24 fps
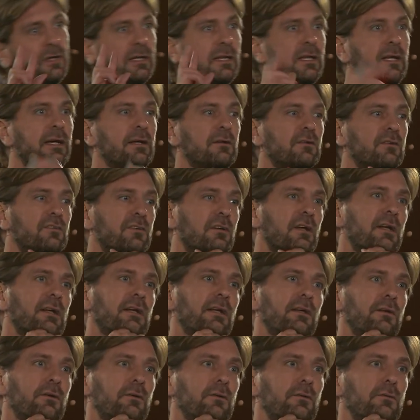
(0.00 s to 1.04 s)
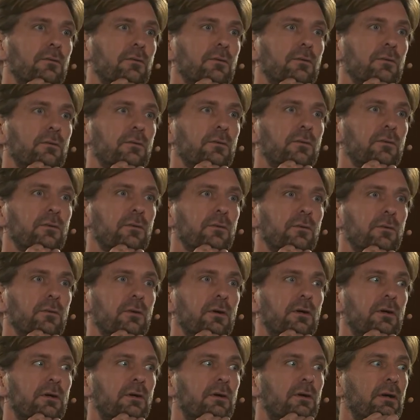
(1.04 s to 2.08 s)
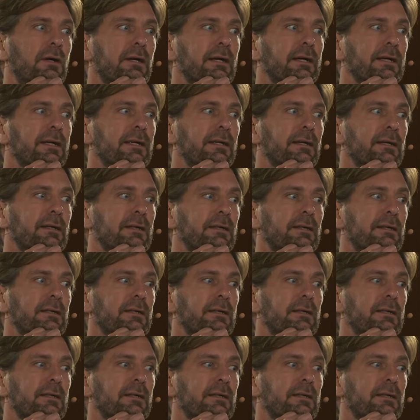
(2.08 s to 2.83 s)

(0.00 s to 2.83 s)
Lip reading: it, then suddenly you are like